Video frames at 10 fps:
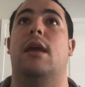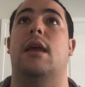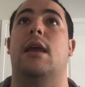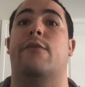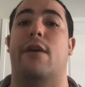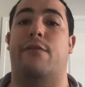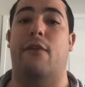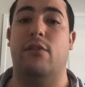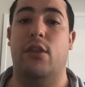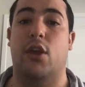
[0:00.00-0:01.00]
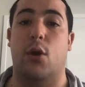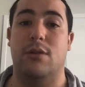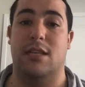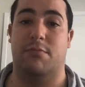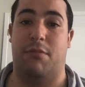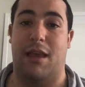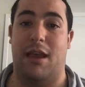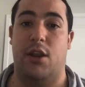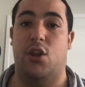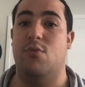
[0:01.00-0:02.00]
If everything goes as
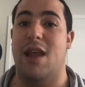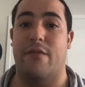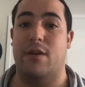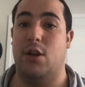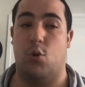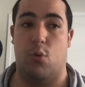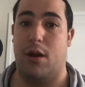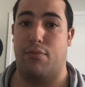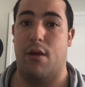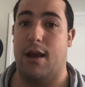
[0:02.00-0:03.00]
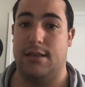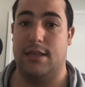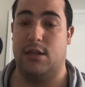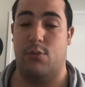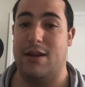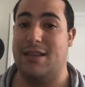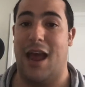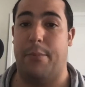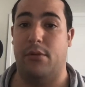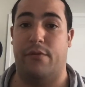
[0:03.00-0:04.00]
planned, you never need to run a process to raise
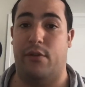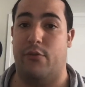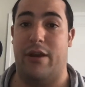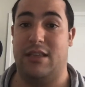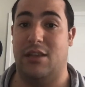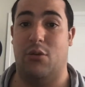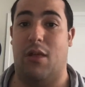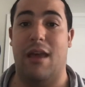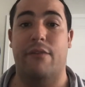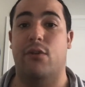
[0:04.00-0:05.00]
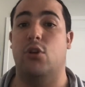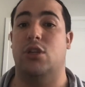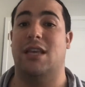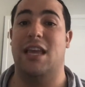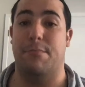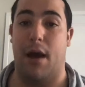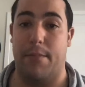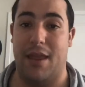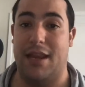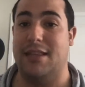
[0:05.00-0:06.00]
capital for the rest of your life. You just keep
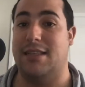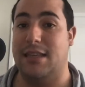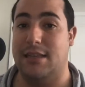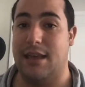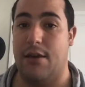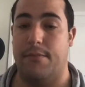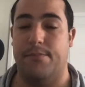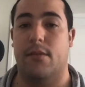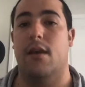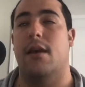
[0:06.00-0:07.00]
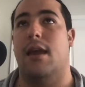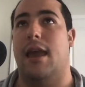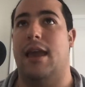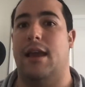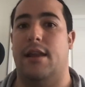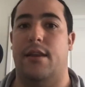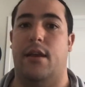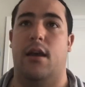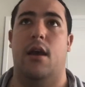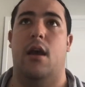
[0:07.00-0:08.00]
updating Seed Scout, and
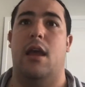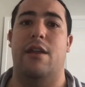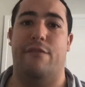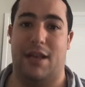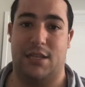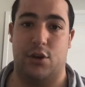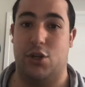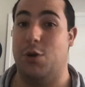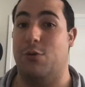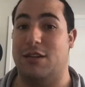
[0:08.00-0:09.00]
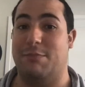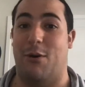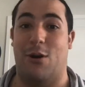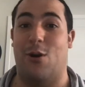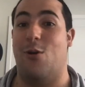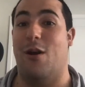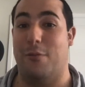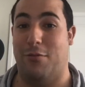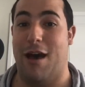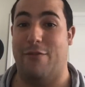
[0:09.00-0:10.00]
investors who are smart are on the
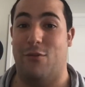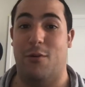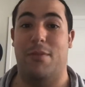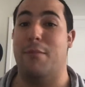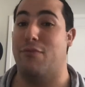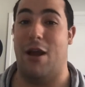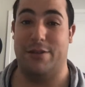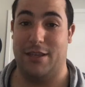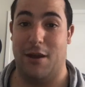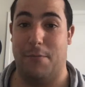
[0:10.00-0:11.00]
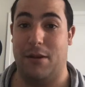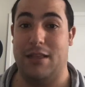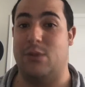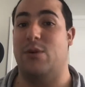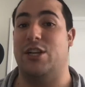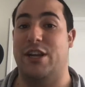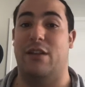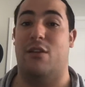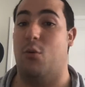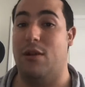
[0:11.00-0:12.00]
platform browsing companies and reaching out
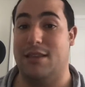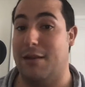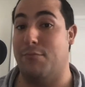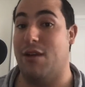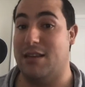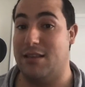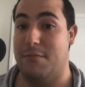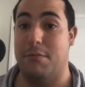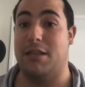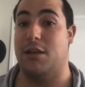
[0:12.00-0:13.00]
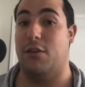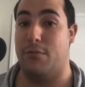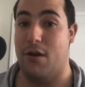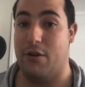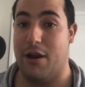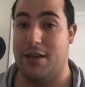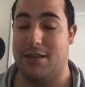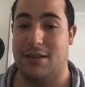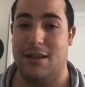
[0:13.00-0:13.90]
to ones that impress them based on their progress.